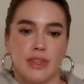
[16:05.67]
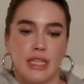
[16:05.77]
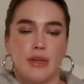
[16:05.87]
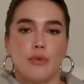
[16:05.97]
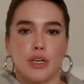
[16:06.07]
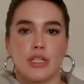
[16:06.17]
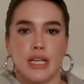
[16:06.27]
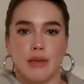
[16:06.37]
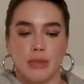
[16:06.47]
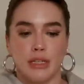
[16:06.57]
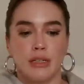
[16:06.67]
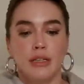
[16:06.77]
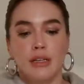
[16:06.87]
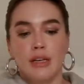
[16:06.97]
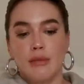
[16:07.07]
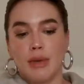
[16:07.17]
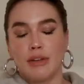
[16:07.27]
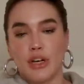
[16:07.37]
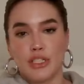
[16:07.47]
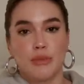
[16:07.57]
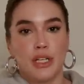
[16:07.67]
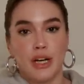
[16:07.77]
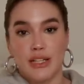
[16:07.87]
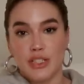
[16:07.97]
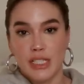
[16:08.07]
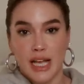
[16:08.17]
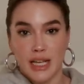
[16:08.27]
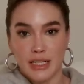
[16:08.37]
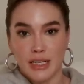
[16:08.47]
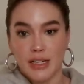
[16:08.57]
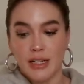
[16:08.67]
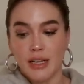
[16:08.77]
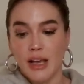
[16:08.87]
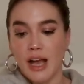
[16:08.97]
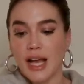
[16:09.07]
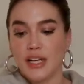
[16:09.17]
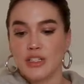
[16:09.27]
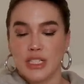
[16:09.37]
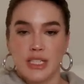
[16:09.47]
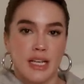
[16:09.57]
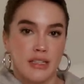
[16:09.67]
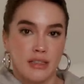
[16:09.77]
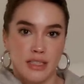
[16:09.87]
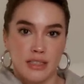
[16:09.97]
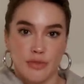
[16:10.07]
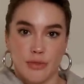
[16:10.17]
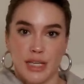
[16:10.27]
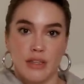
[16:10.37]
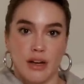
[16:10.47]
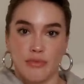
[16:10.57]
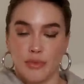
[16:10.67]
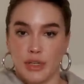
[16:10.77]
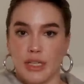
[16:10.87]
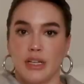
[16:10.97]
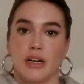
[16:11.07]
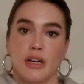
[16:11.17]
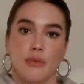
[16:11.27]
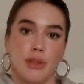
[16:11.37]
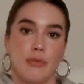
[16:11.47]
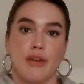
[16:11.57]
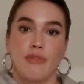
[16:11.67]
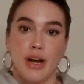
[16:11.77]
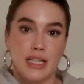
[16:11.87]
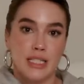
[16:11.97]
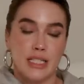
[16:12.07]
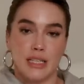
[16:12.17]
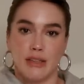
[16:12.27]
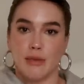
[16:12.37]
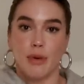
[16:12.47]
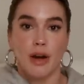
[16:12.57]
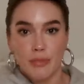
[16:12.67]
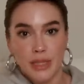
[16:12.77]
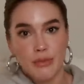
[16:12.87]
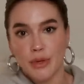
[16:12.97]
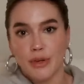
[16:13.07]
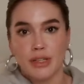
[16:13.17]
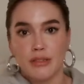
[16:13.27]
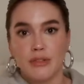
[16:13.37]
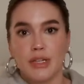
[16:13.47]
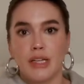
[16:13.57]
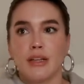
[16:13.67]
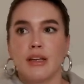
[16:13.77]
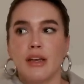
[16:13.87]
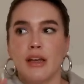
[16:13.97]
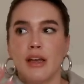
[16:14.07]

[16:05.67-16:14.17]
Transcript: the worst timing my freshman year had just ended I had just signed a lease for my sophomore year with my friends in the apartment that we were going to live in.